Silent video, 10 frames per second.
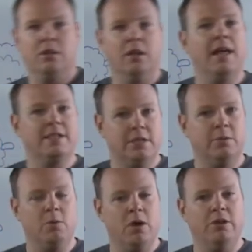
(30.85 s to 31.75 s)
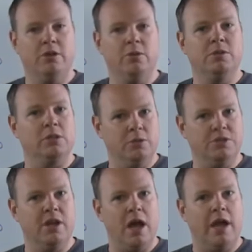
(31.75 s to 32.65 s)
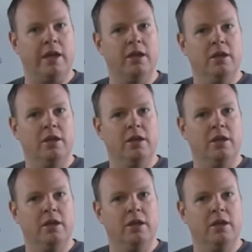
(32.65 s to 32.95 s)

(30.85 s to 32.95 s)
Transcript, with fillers: The last thing we want to do is lose an eye